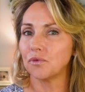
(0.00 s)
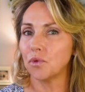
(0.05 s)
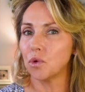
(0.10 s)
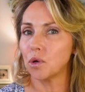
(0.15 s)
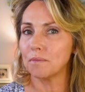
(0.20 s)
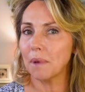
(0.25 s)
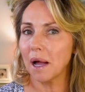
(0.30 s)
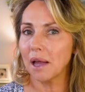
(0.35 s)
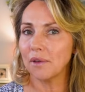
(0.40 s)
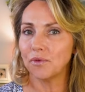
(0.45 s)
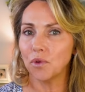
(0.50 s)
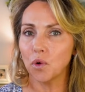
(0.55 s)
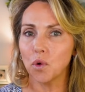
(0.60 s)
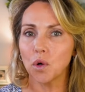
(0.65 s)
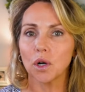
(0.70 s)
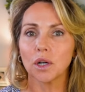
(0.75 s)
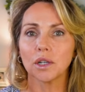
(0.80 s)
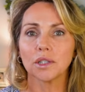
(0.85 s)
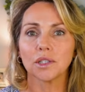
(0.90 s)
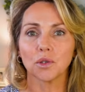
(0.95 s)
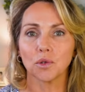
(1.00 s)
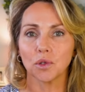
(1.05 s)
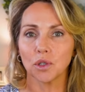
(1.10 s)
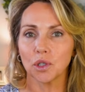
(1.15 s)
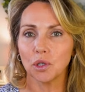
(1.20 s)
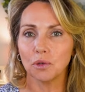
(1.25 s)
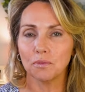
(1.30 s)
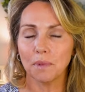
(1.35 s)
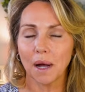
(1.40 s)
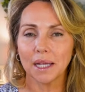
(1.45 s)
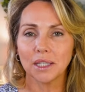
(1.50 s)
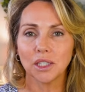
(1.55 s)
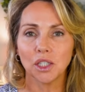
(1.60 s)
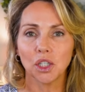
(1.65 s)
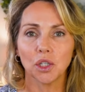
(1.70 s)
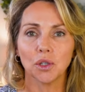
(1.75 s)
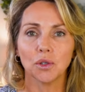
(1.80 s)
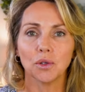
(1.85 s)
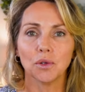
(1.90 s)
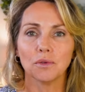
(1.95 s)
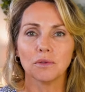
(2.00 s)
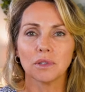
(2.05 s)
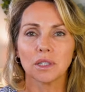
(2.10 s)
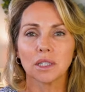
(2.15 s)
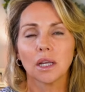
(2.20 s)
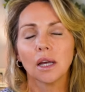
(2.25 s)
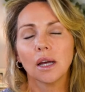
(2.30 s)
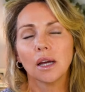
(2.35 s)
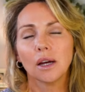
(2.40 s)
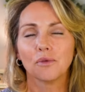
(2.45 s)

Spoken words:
4x4s or 2x2s.